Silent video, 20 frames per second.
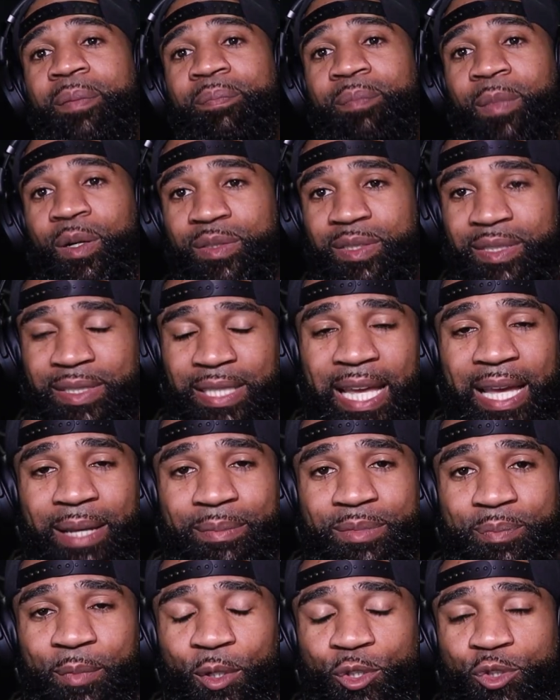Most
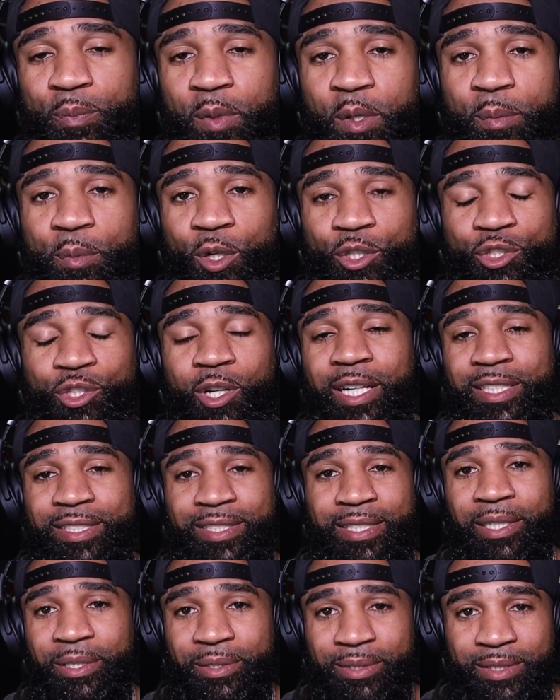times, most people are trying to
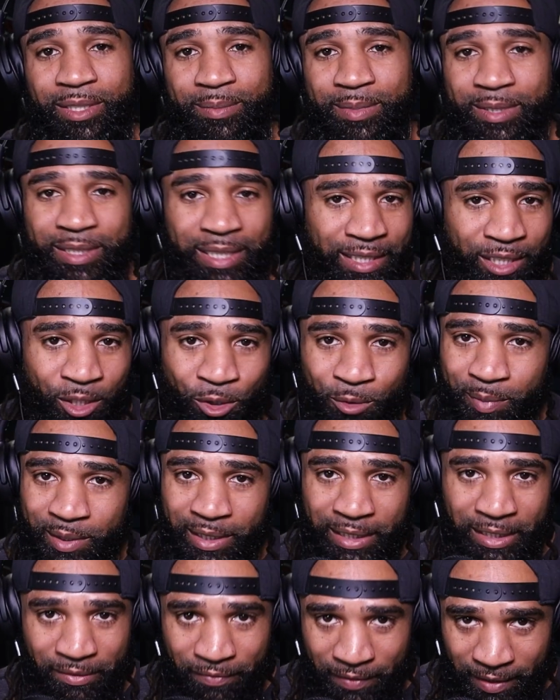sell something they don't
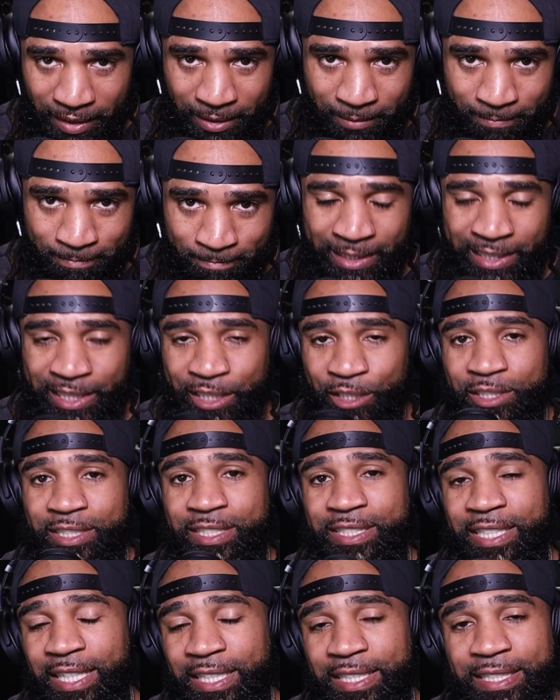believe in. They're
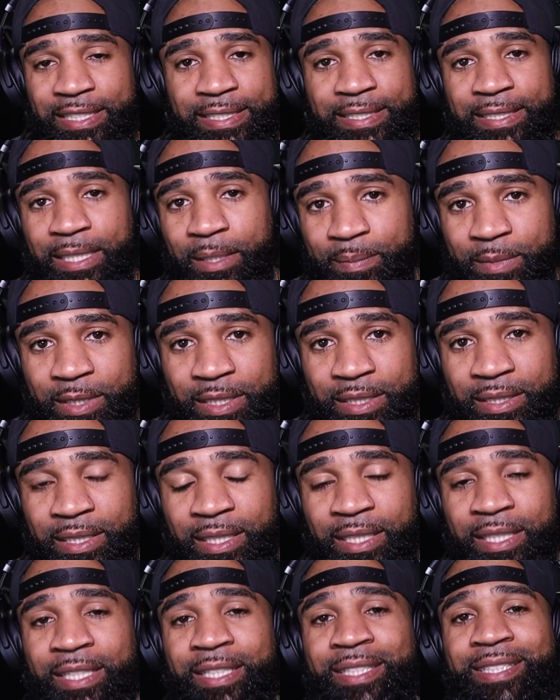selling something
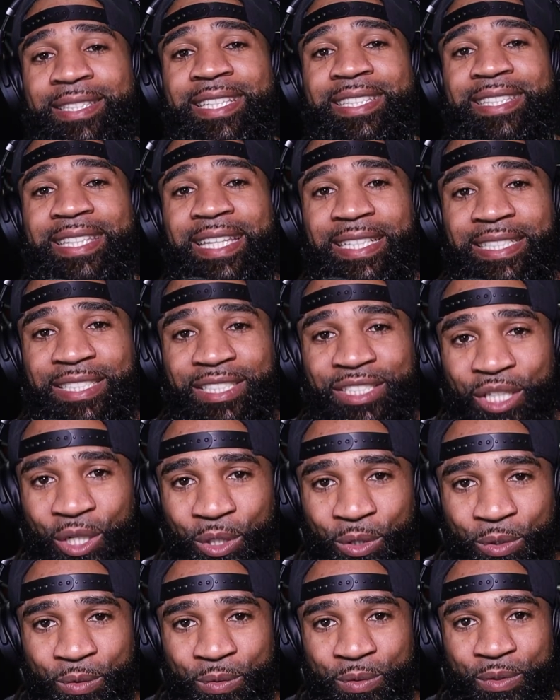that they
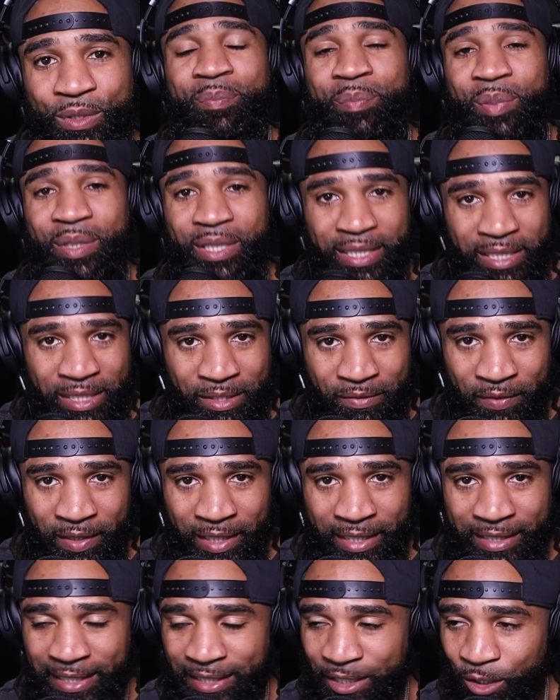don't believe
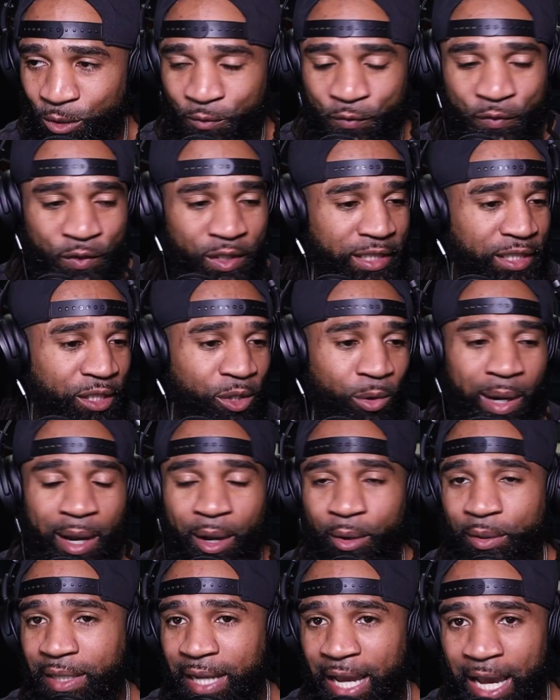in. They don't fully know
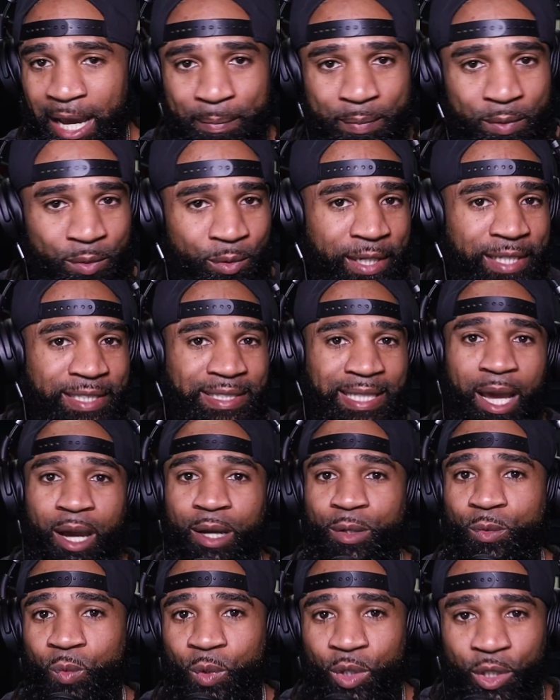how it operates,
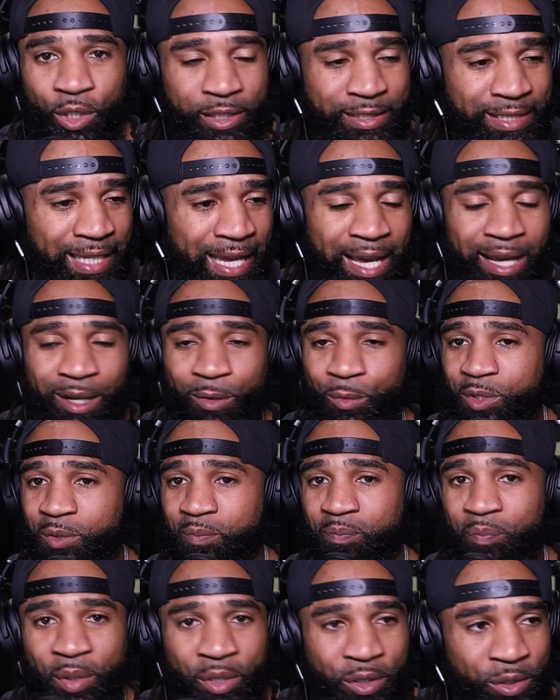how it works, how it was
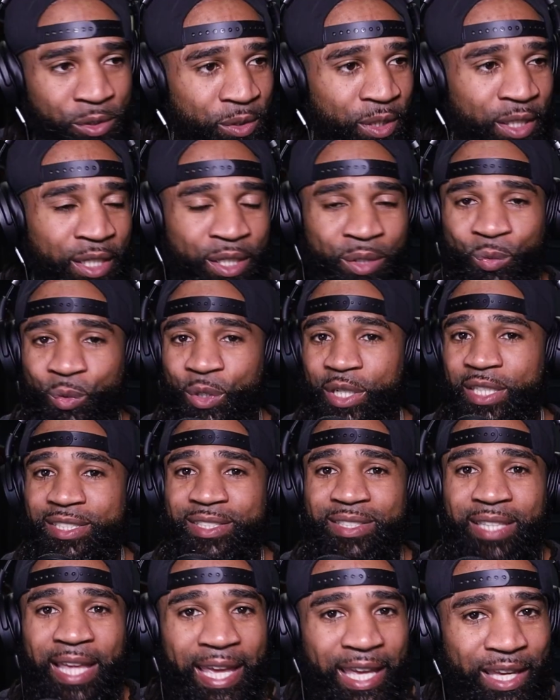built, what it
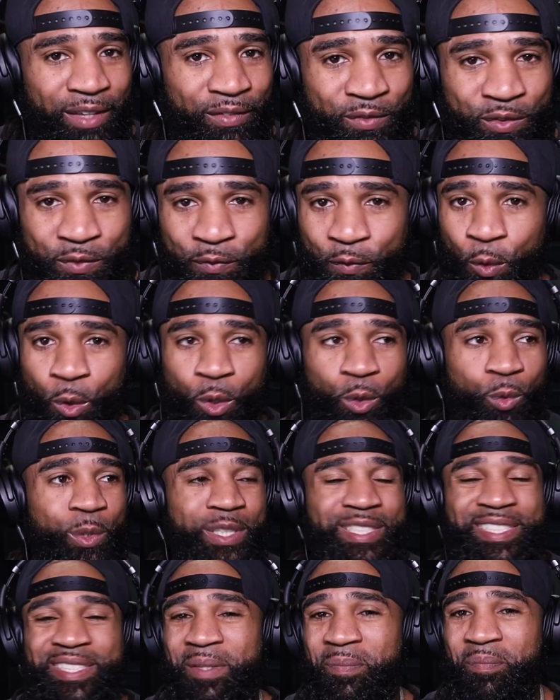stands for,
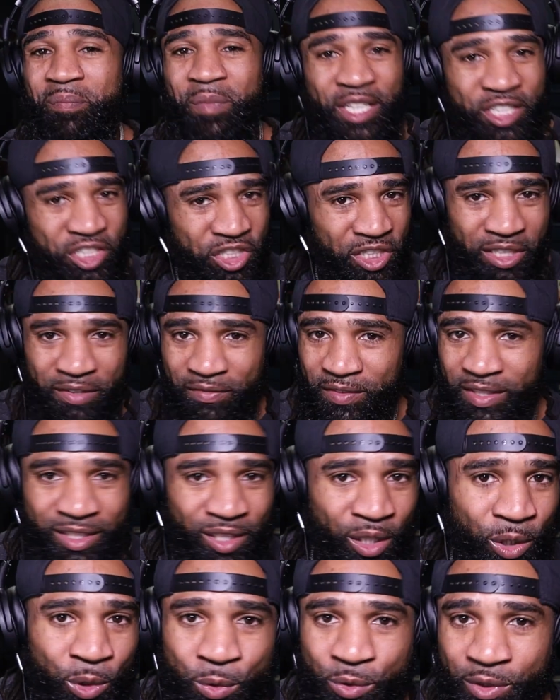what's the mission of this
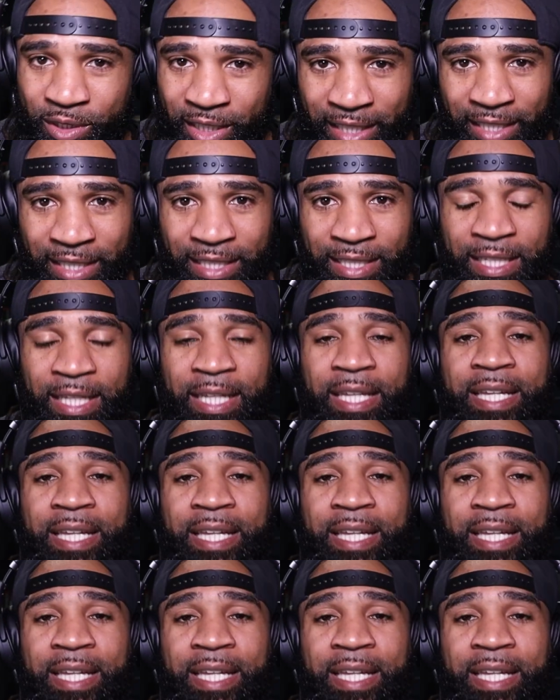whole thing.